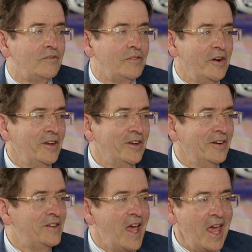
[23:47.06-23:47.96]
Very
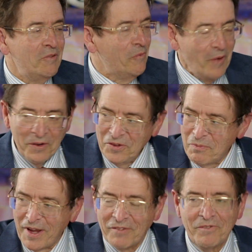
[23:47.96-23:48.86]
good. Hey, why don't you
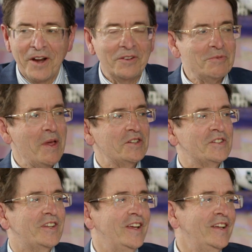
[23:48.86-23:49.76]
make a final
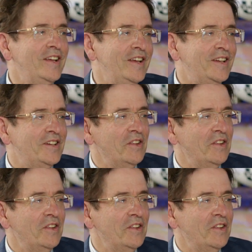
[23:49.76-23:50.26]
pitch to the